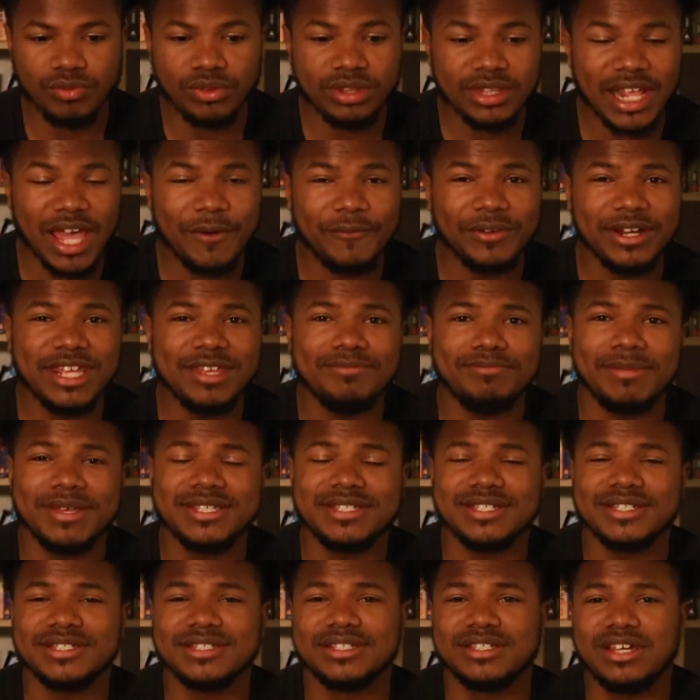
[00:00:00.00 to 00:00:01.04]
that when he
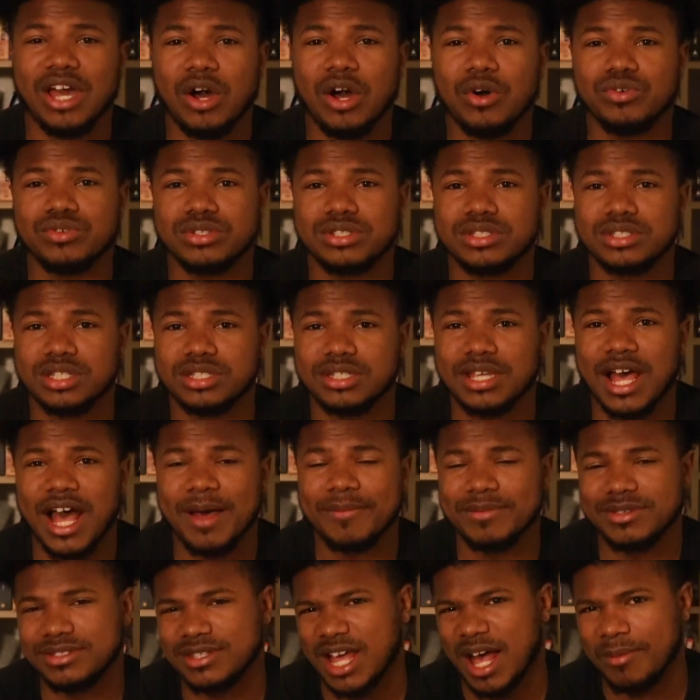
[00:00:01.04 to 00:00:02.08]
mentions Ghost to
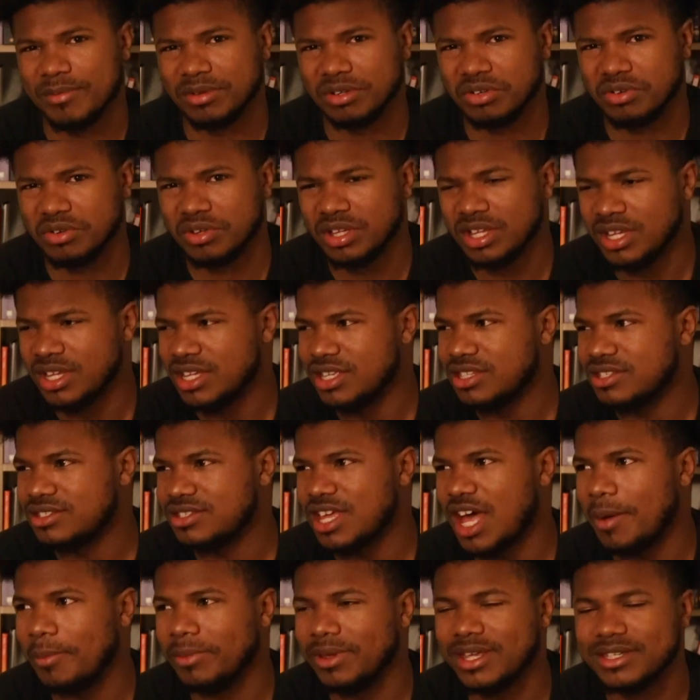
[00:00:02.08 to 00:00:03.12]
Tommy gets a
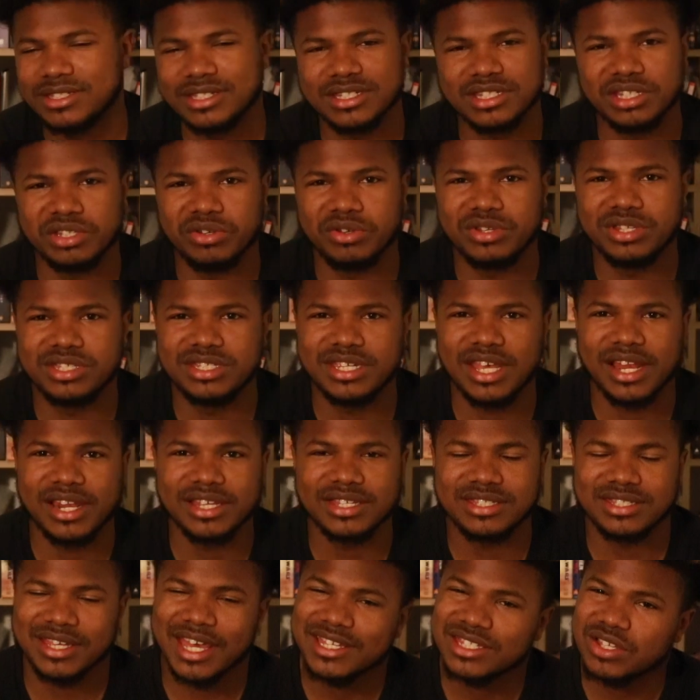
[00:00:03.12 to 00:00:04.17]
little
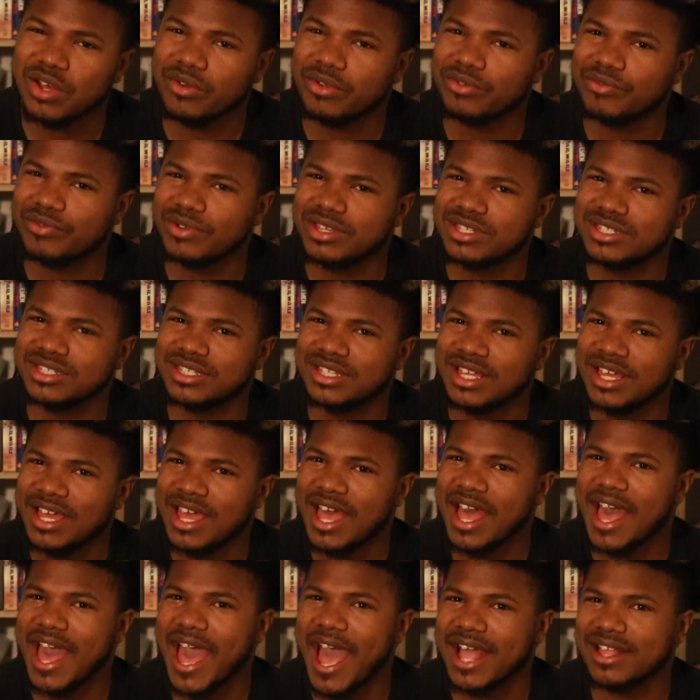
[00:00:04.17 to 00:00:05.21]
jealousy. That's the only reason
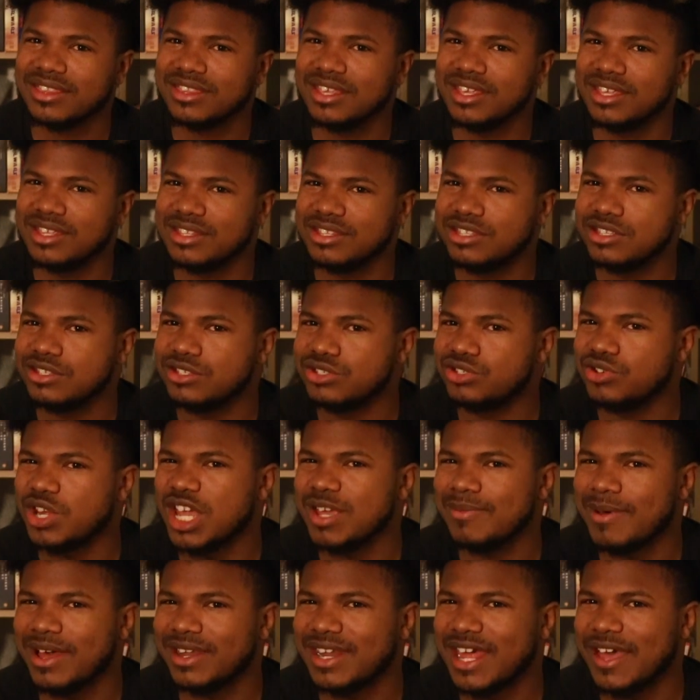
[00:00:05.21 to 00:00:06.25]
I think Dre
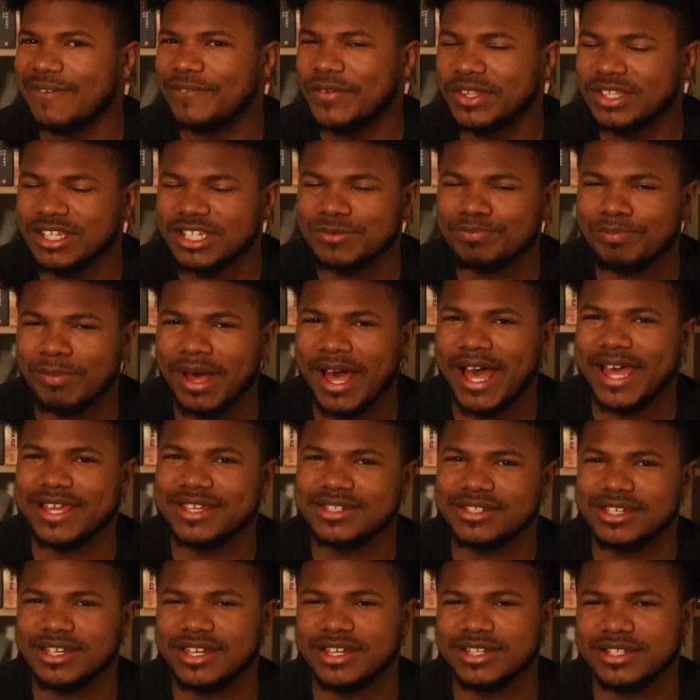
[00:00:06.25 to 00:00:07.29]
might not fit the spot, is
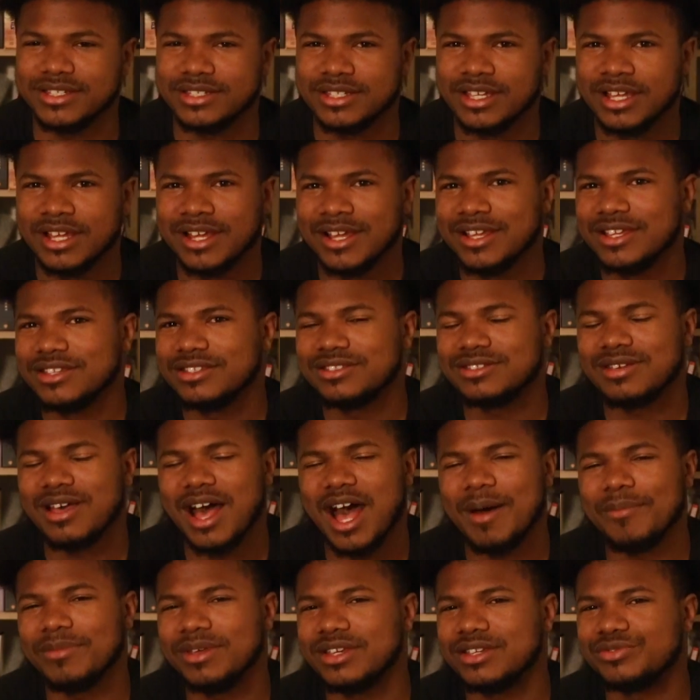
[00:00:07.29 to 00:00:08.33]
because
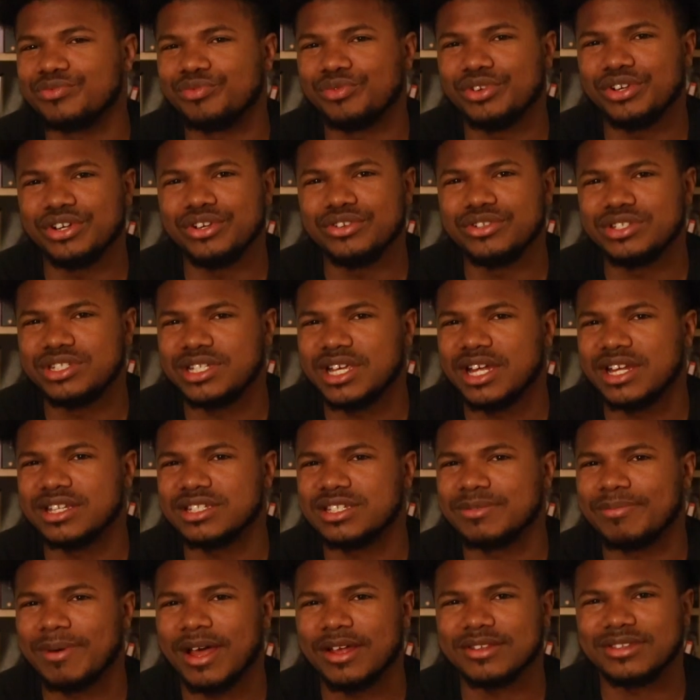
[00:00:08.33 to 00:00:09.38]
Tommy is real jealous
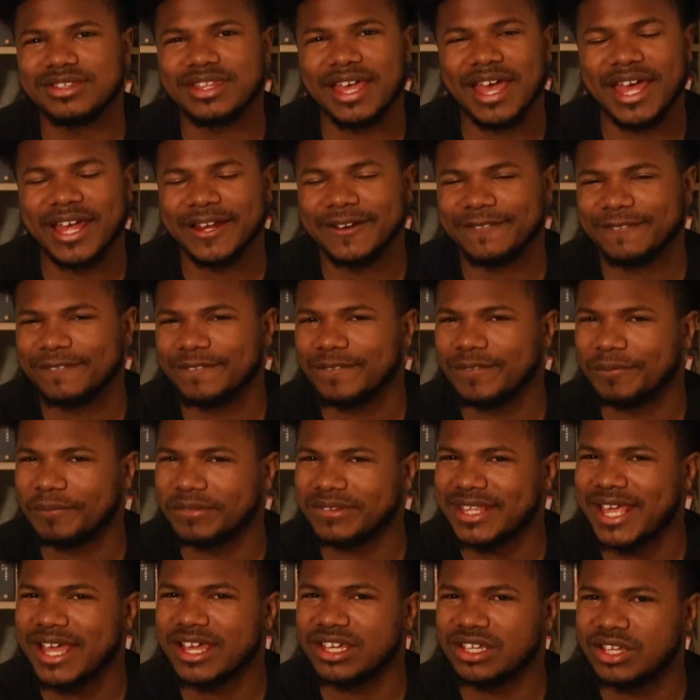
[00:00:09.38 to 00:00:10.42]
about that
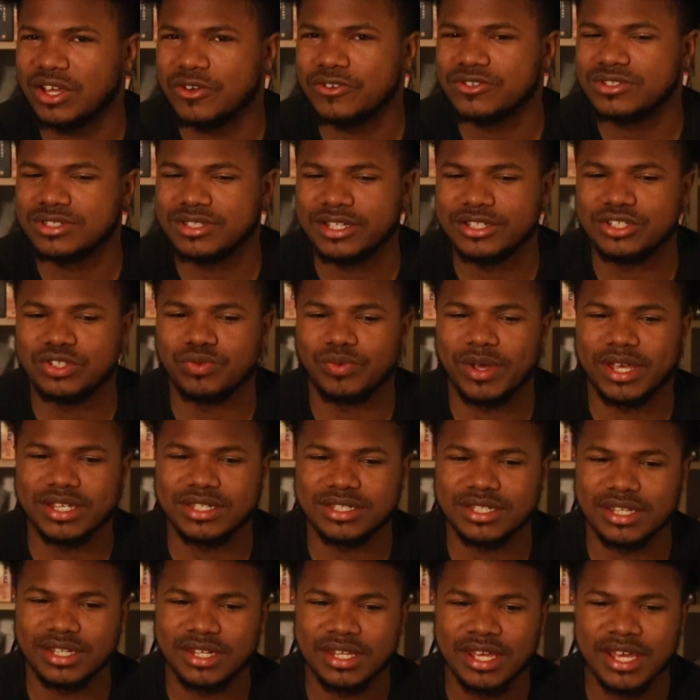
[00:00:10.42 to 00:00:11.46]
Ghost
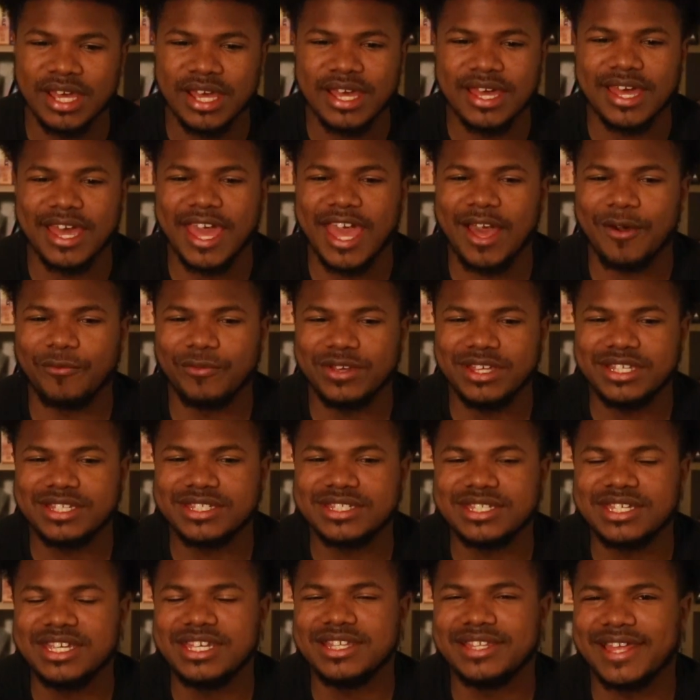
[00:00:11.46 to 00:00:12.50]
situation. And we
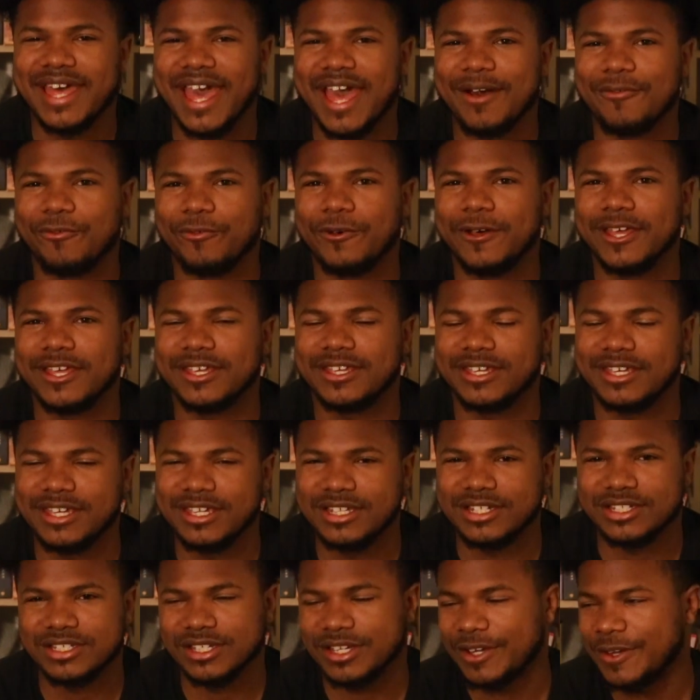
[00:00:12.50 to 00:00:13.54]
see that with
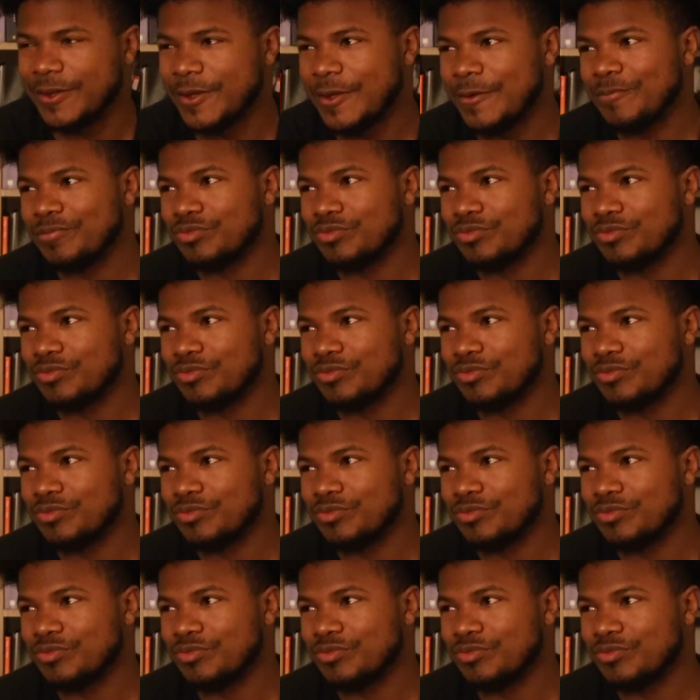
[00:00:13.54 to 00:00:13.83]
Keisha.